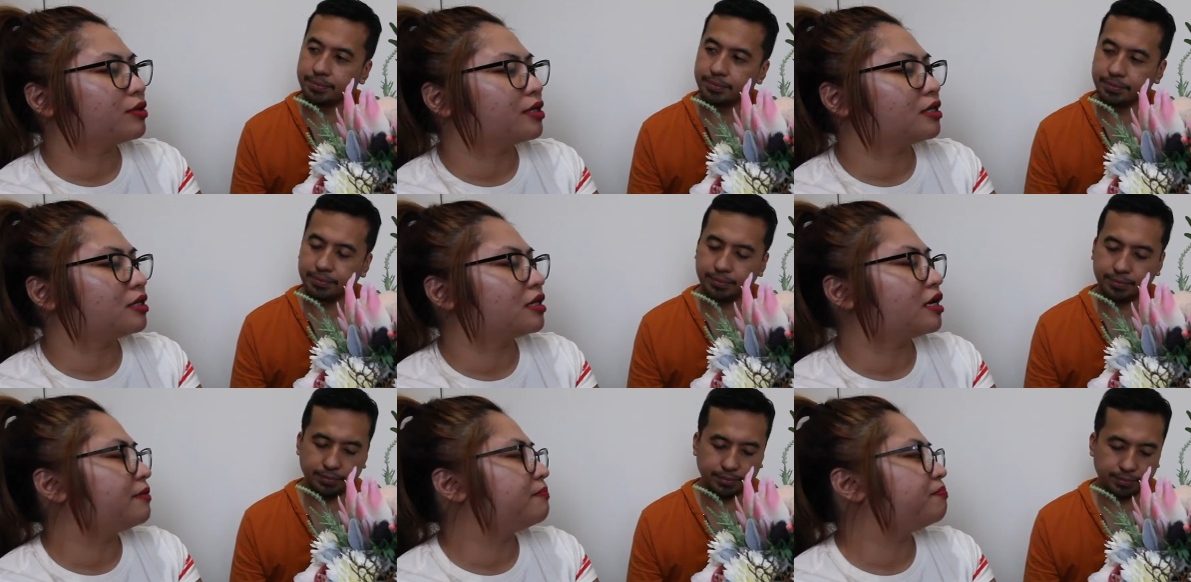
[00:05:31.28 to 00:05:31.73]

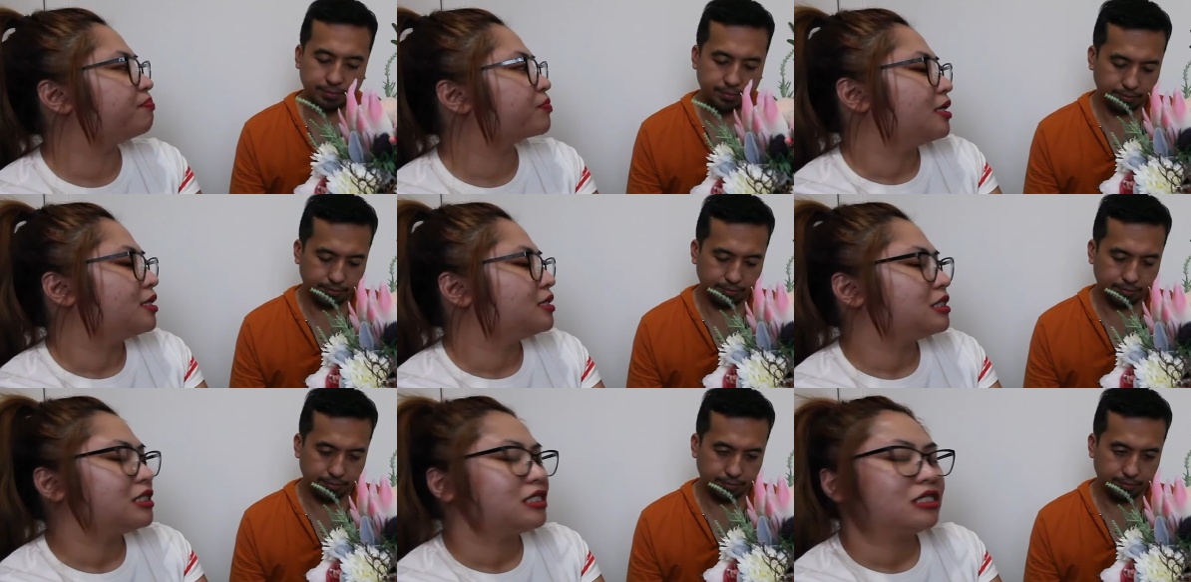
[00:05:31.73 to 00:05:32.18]
Speaker 1: with um,
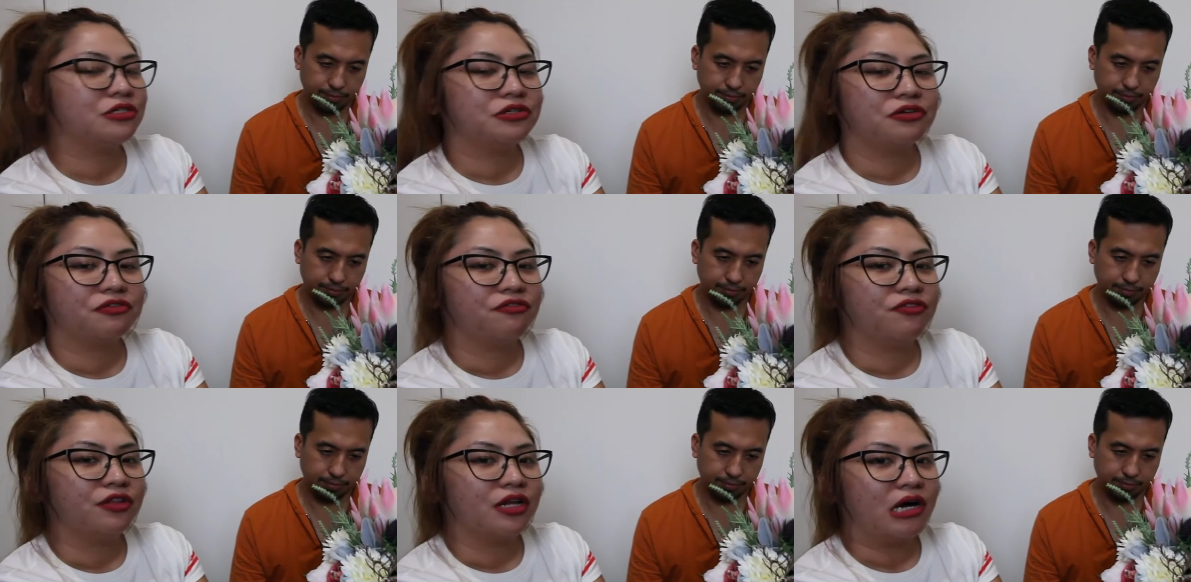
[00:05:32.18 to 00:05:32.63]
the
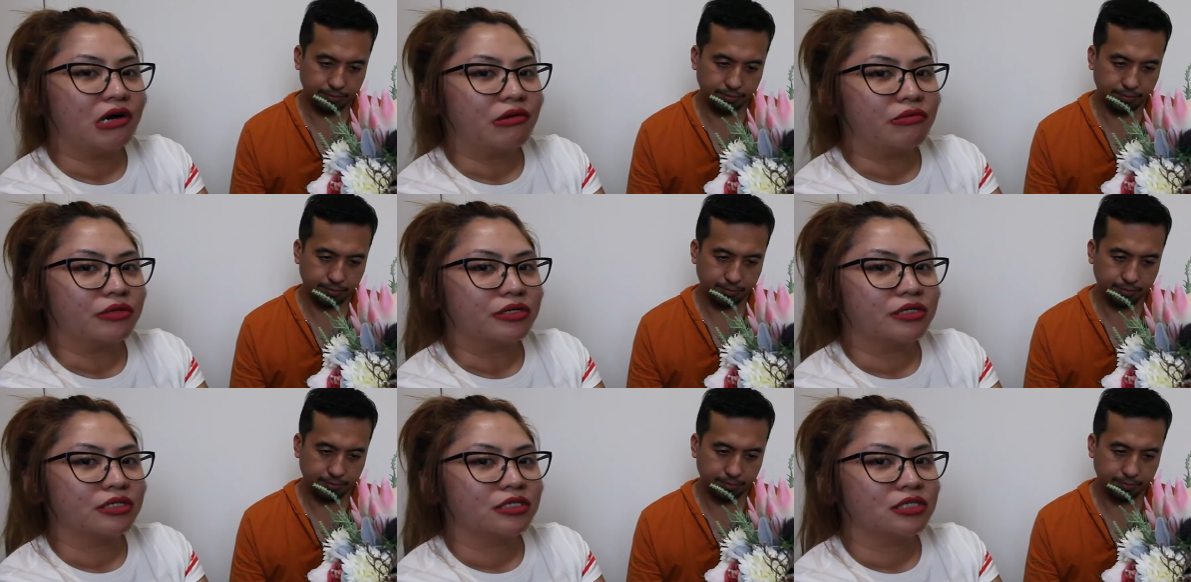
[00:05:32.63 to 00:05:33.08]
silk
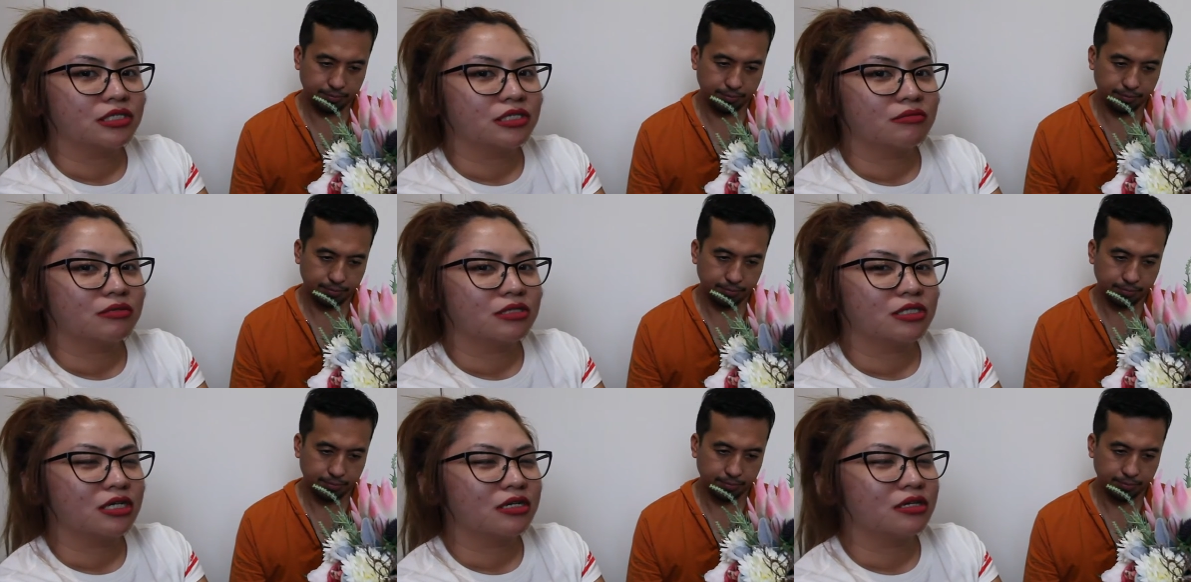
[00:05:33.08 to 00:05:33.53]
flowers,
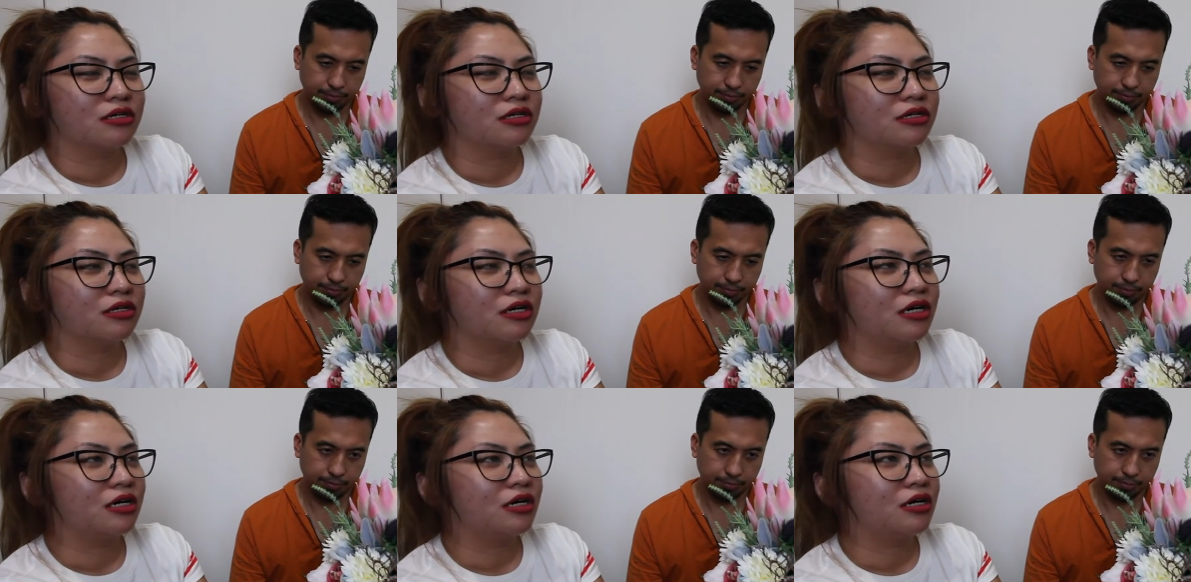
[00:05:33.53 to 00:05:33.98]
because I
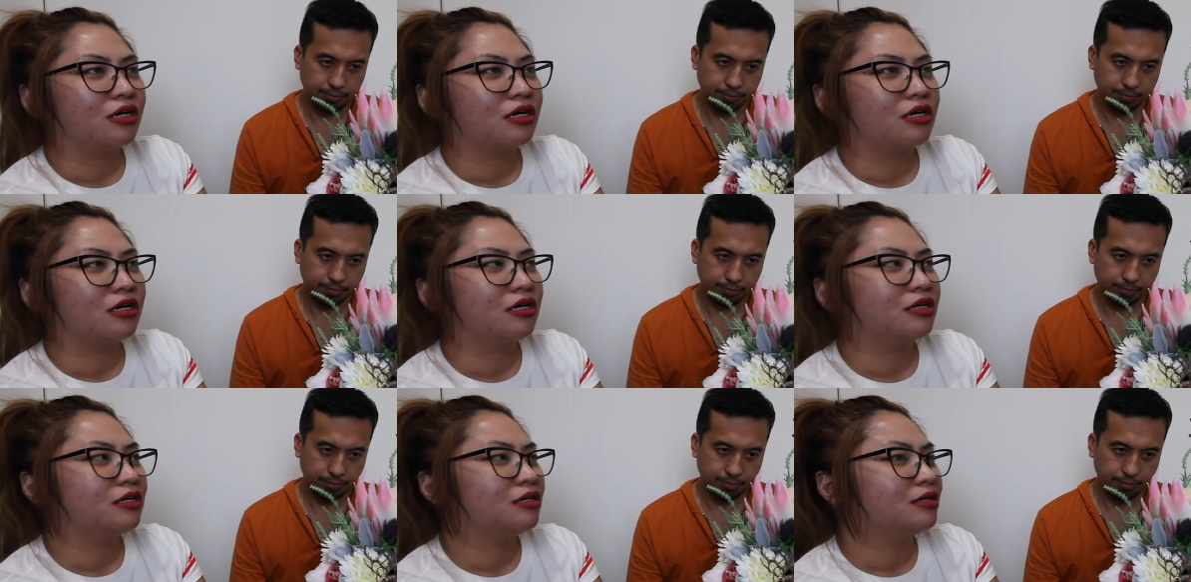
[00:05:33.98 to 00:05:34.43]
thought,
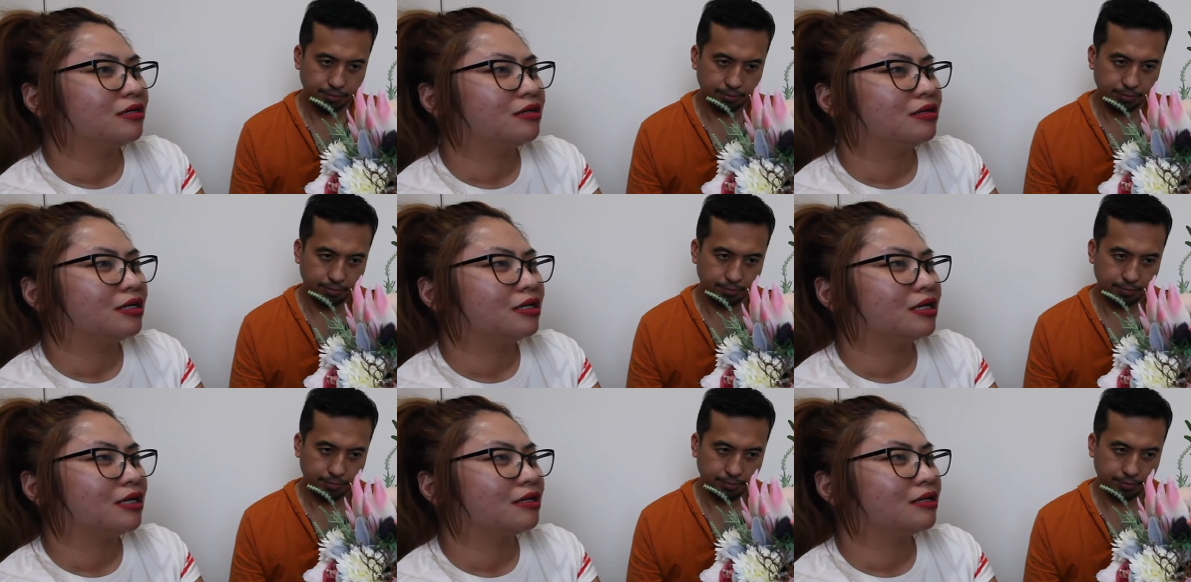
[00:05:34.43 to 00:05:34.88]
oh,
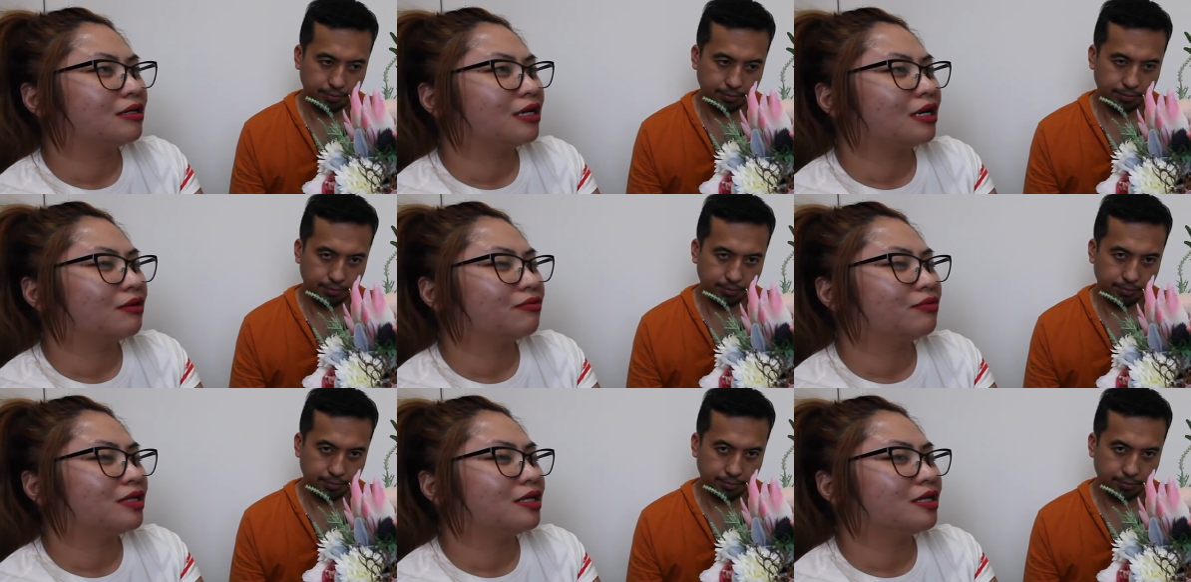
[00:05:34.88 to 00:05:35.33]
I,
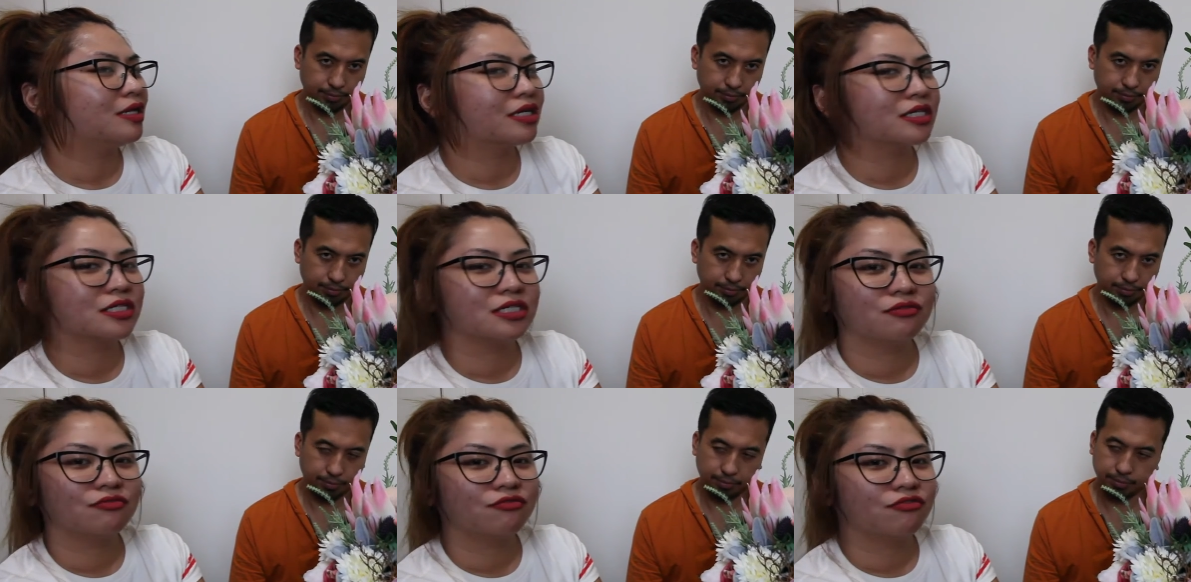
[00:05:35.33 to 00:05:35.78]
I really
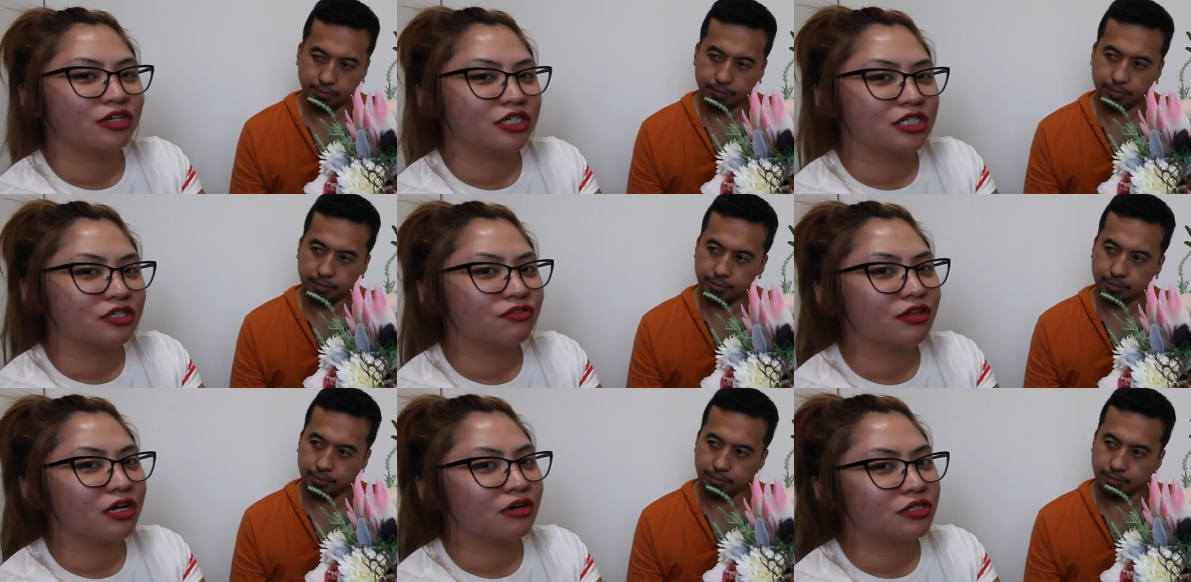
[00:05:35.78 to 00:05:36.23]
like some
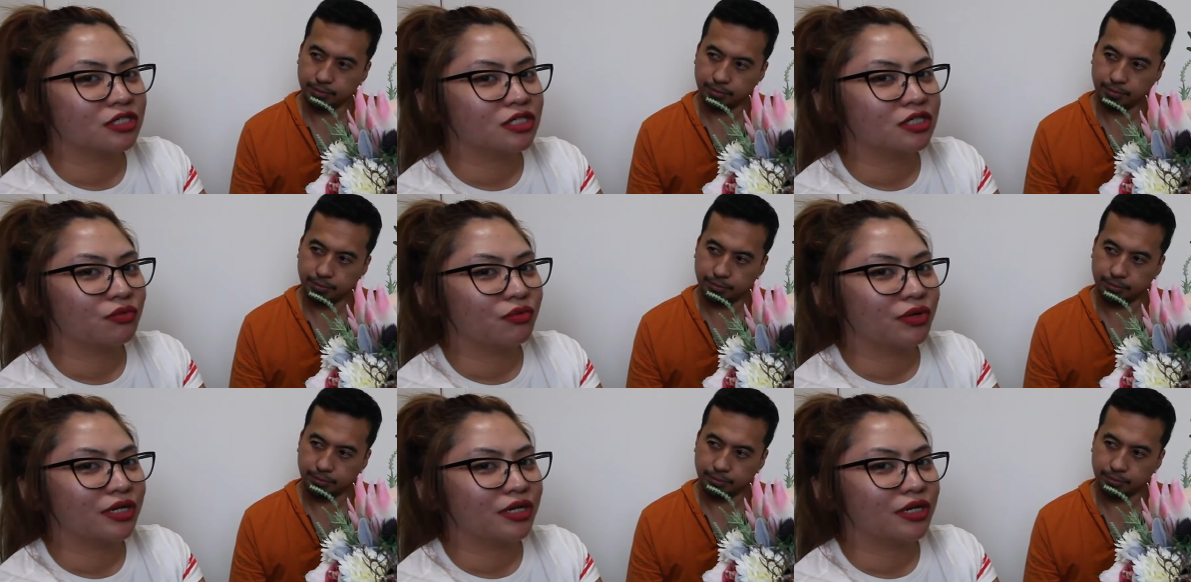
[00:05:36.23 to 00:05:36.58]
fresh flowers in the